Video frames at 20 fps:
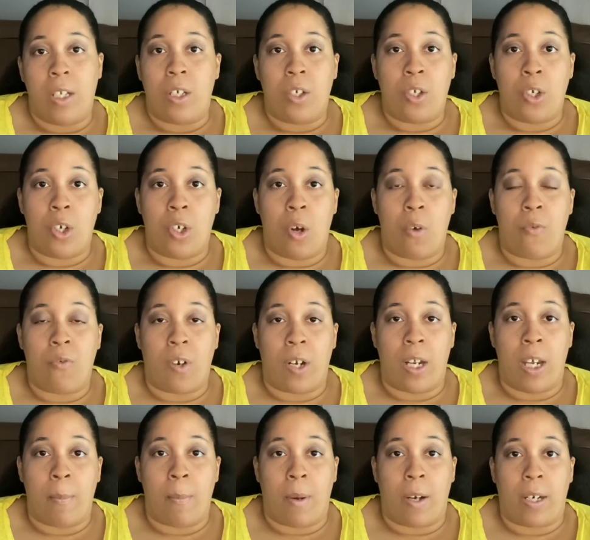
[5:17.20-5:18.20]
you know, for
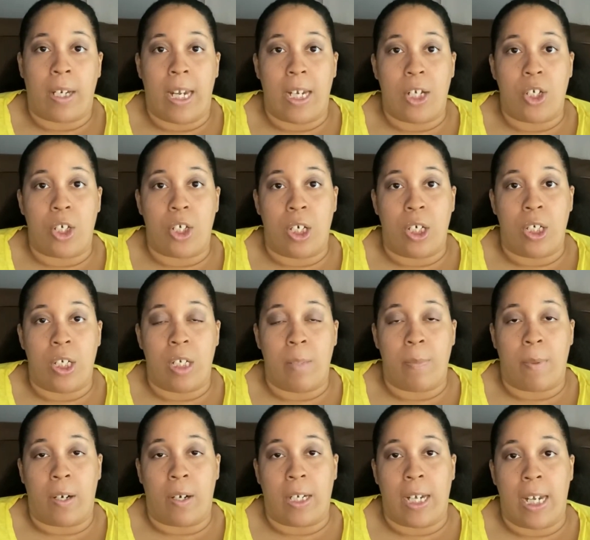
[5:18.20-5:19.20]
embarkation and
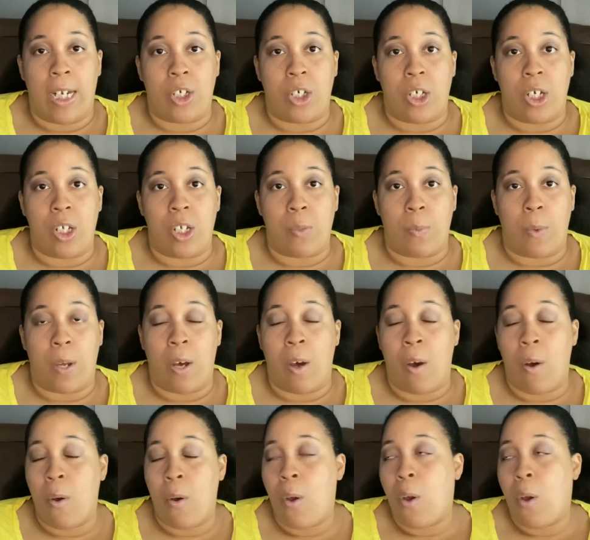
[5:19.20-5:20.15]
debarkation as well.